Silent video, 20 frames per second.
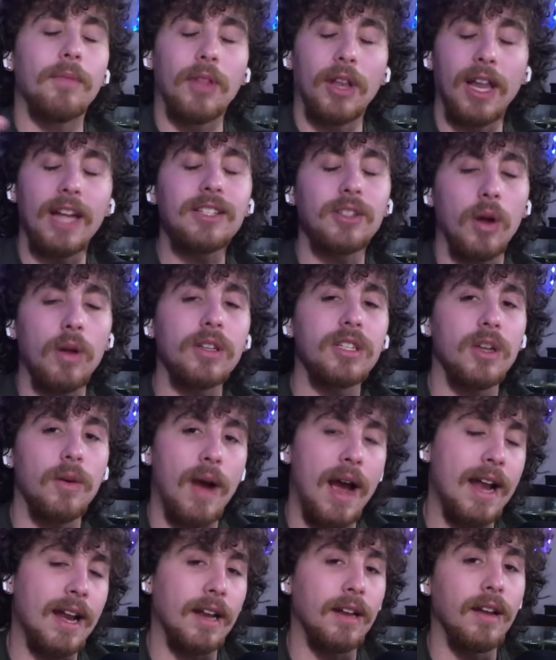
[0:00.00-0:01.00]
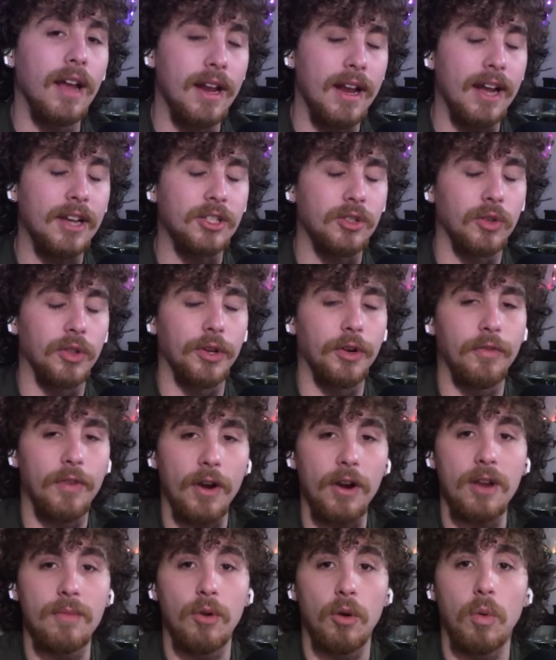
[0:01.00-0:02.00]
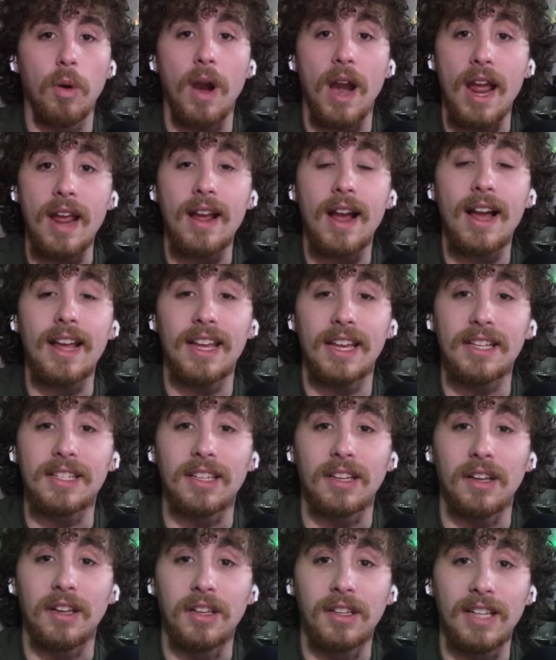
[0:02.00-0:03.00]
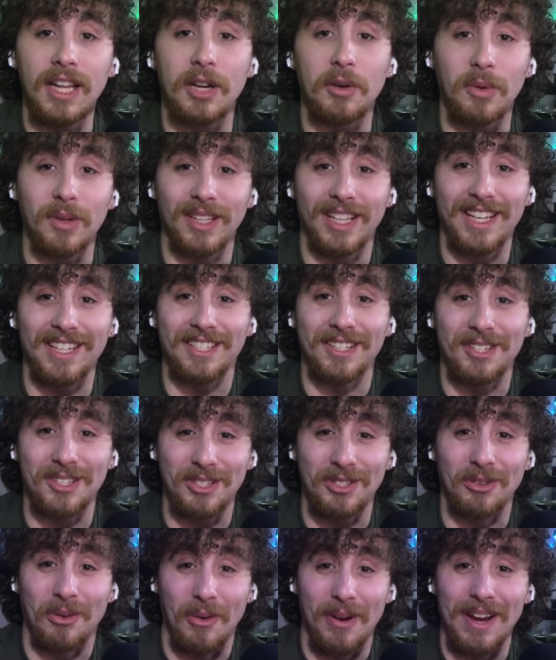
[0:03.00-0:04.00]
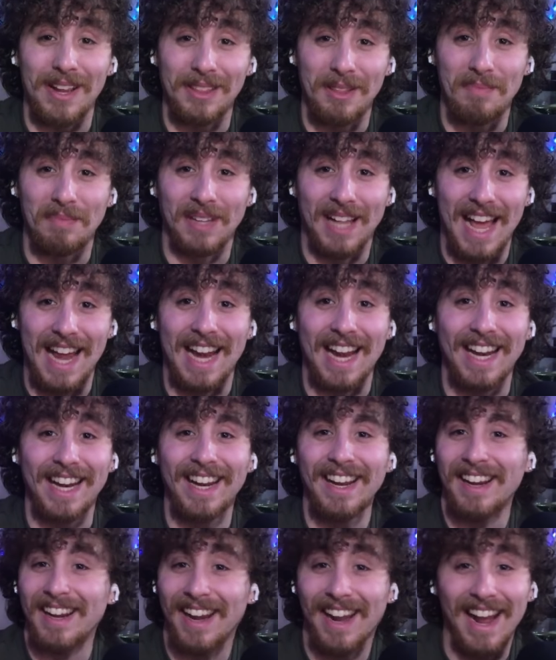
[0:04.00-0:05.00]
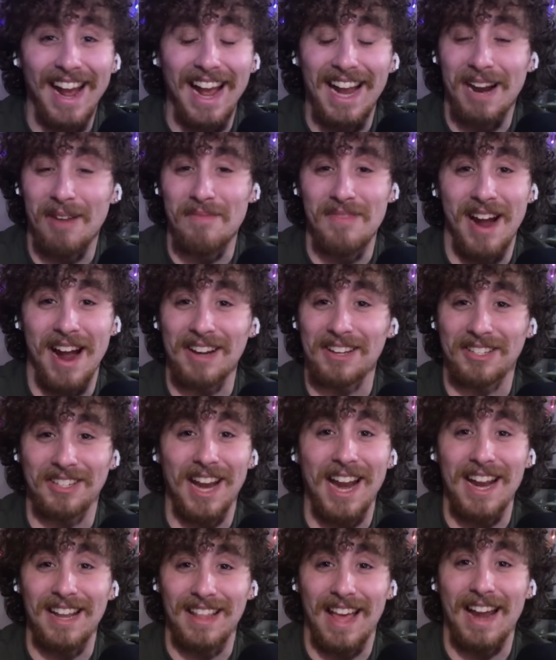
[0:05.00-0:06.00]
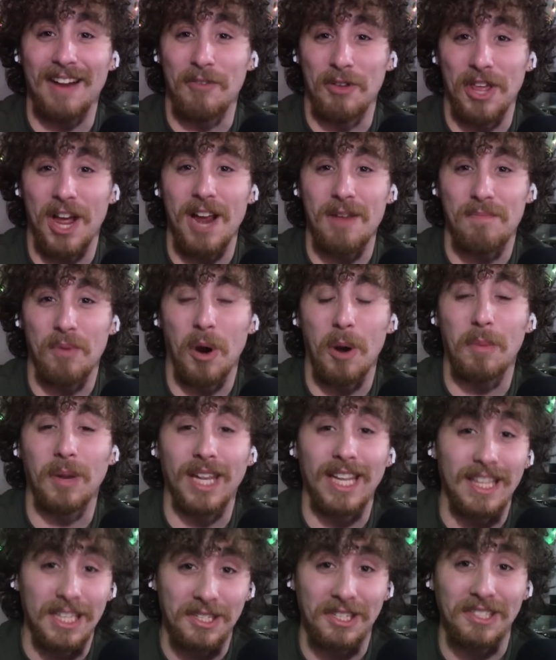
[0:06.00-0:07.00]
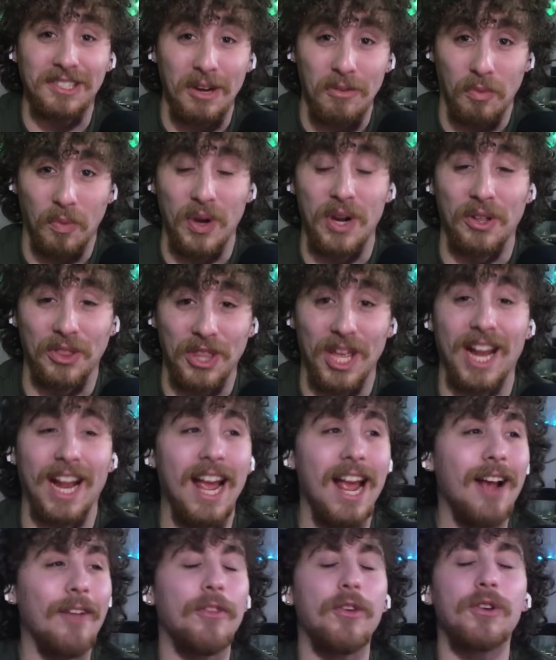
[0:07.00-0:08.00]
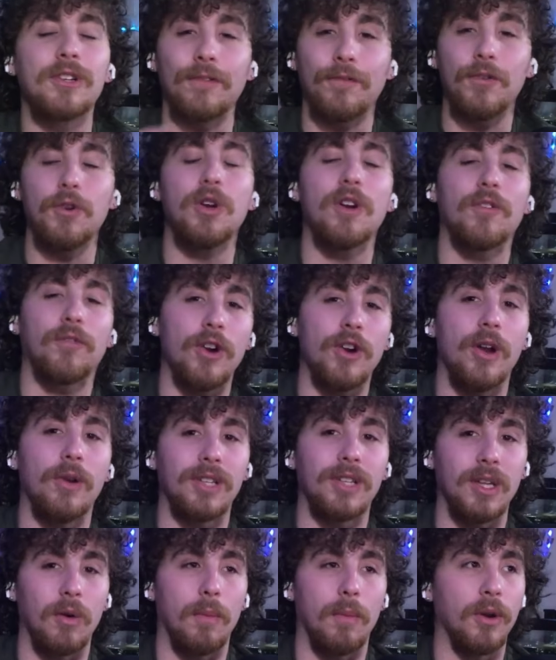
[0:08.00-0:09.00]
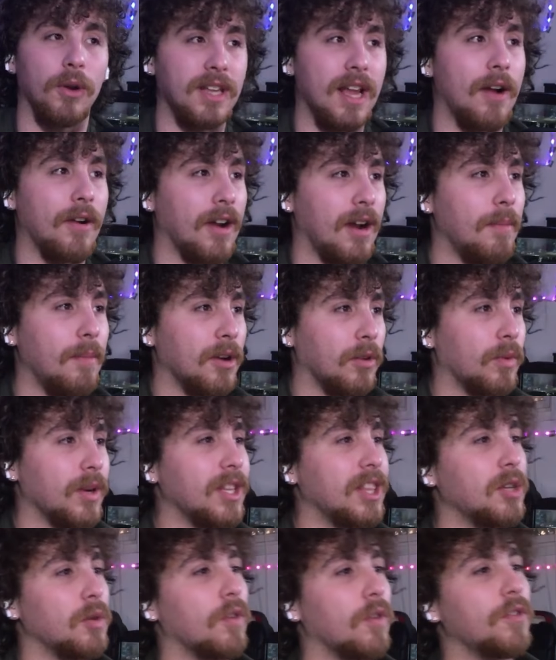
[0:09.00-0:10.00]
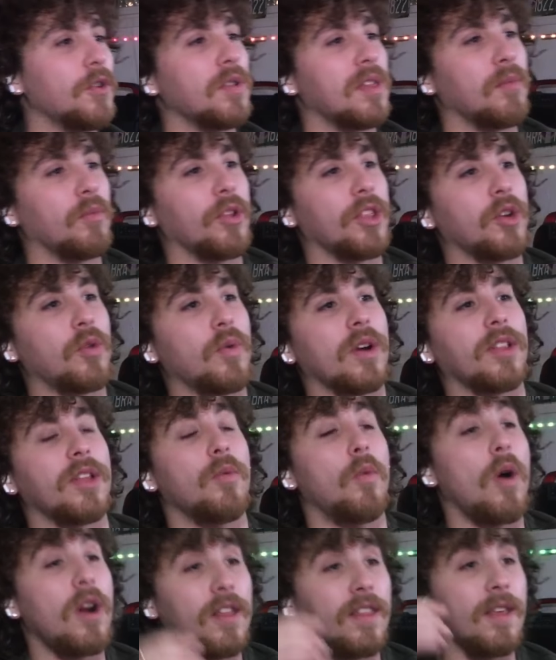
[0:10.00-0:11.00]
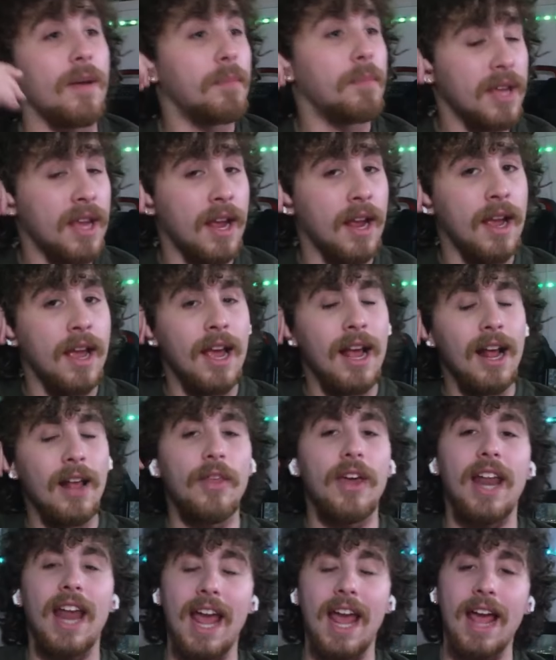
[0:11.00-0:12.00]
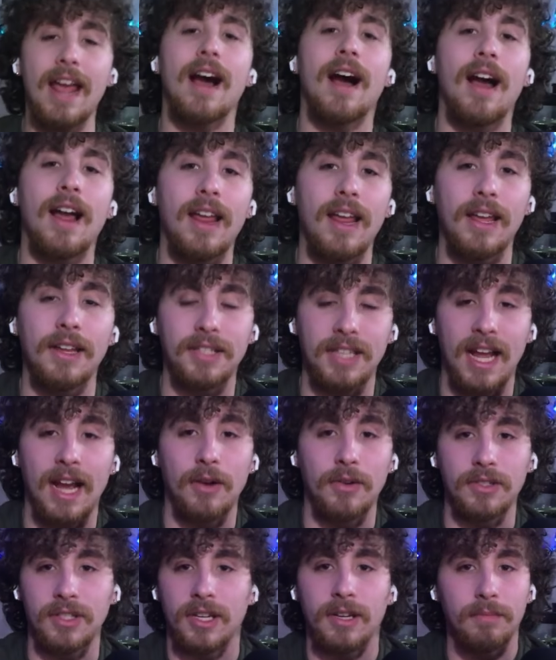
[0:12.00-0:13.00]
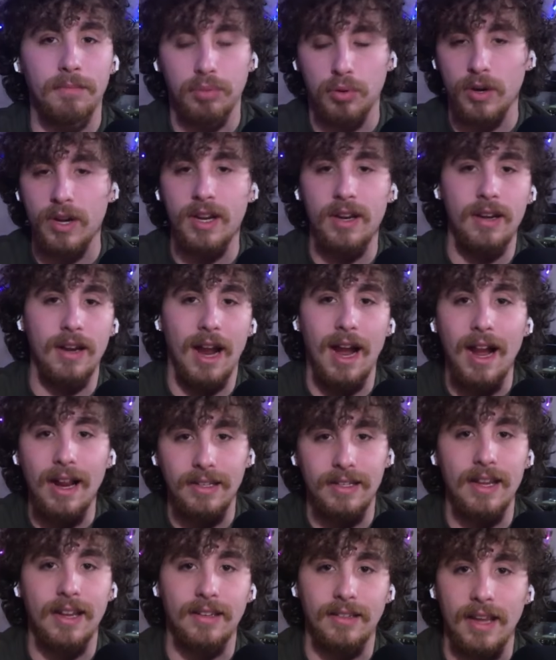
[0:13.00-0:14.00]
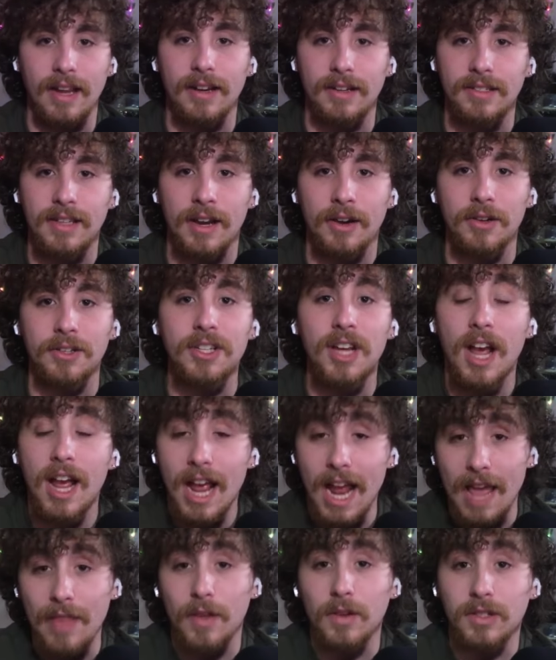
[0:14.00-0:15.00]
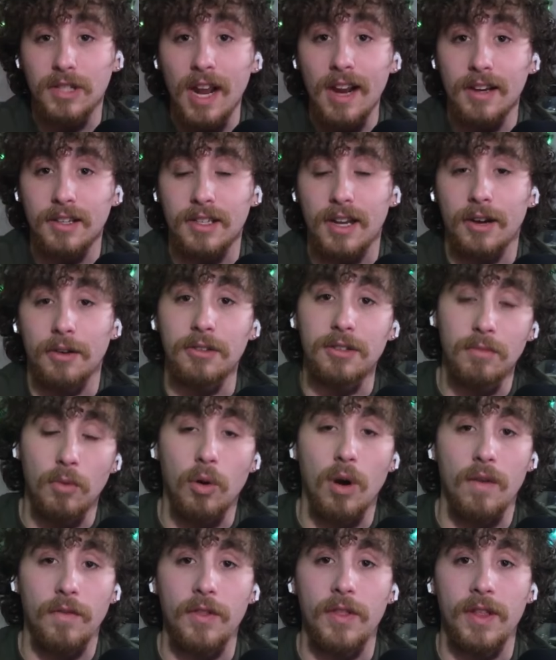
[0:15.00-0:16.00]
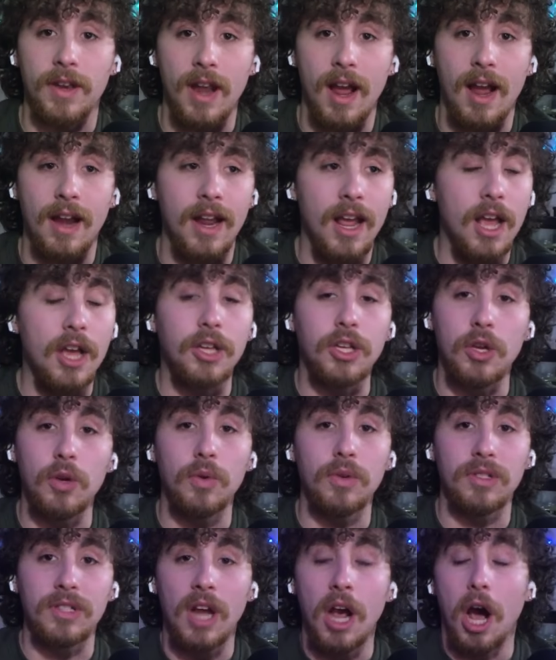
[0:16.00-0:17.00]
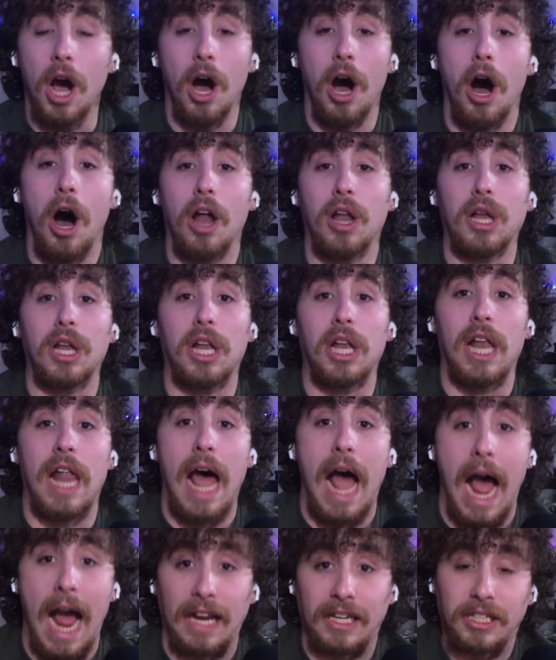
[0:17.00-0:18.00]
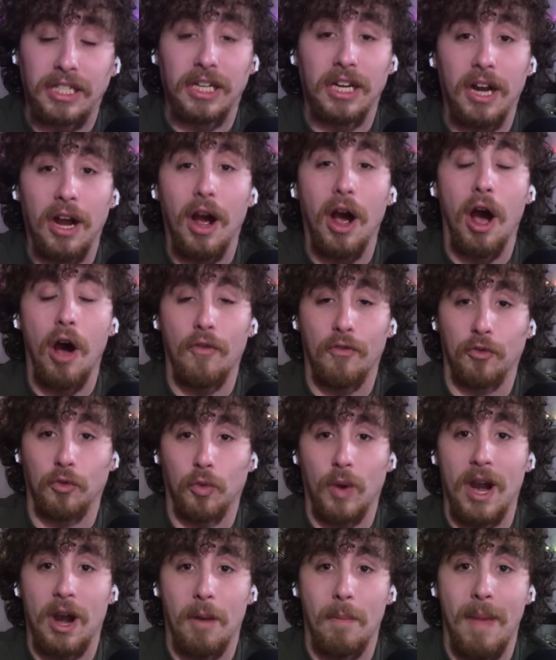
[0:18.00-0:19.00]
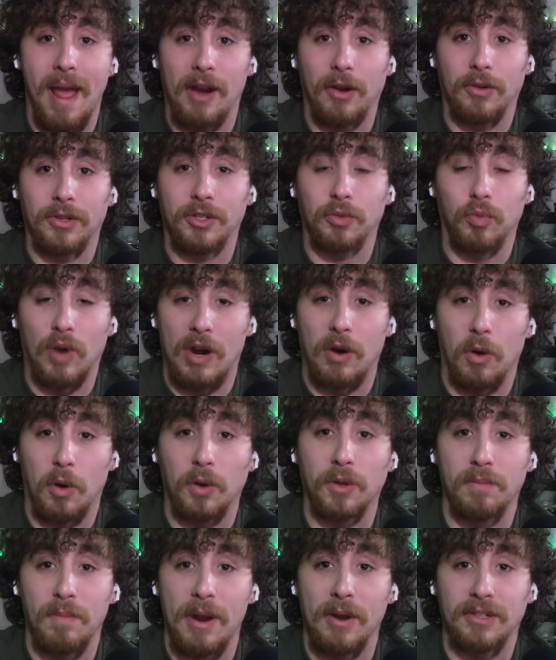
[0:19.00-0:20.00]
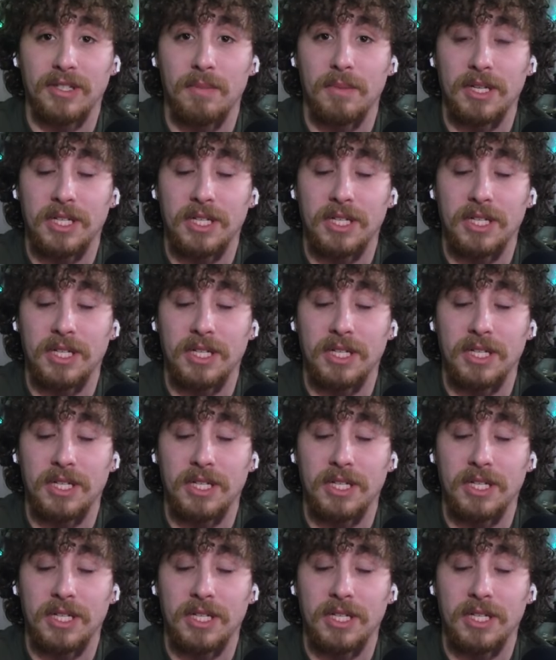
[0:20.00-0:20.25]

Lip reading: let's also add in an extra little variable where AI is literally destroying the planet. And I'm not saying that with hyperbole. This is a real thing. There's a few different notes that were put down, and I'm going to read through a few of them really quickly. One of them being that AI is housed in pretty high-tech data centers, and those data centers, more often than not, use a lot of rare metals, rare earth metals and